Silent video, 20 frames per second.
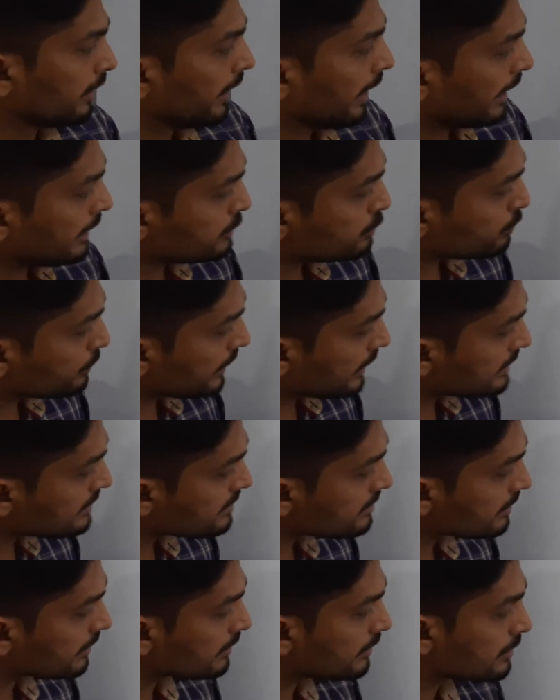As you can
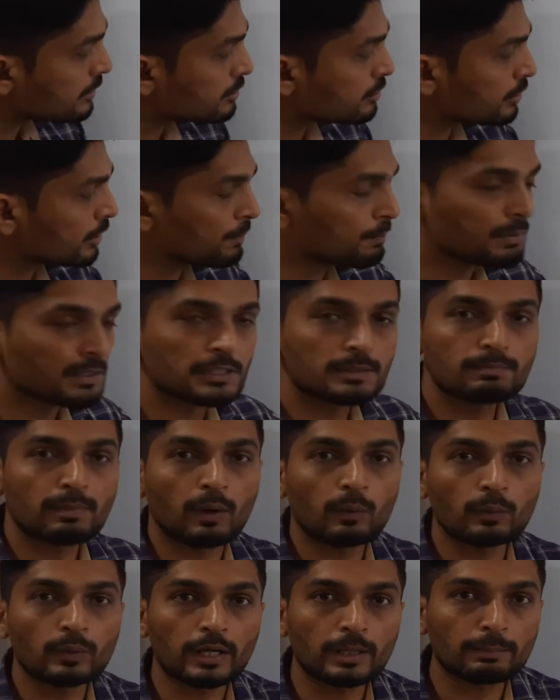see, the strip is
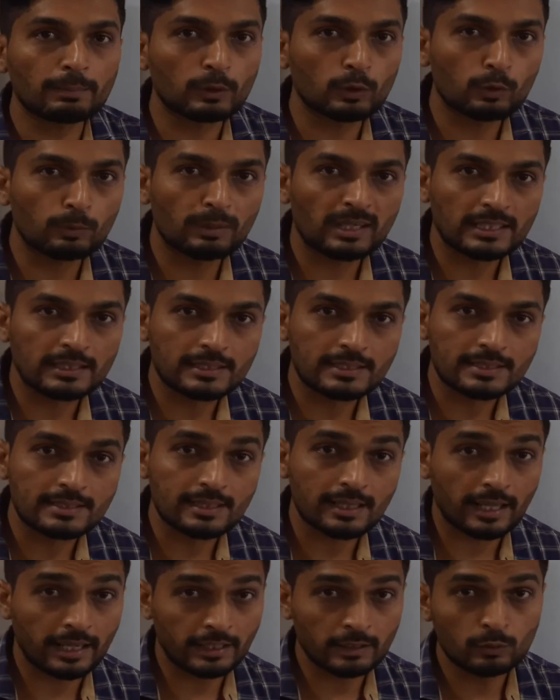bounded below by this
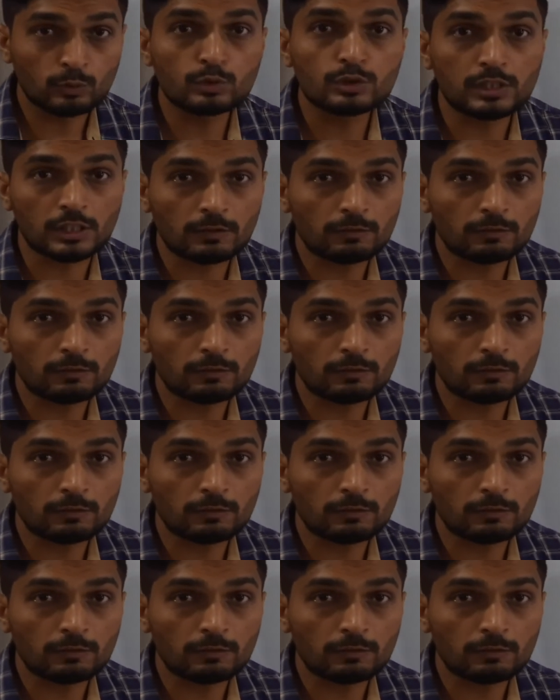line whose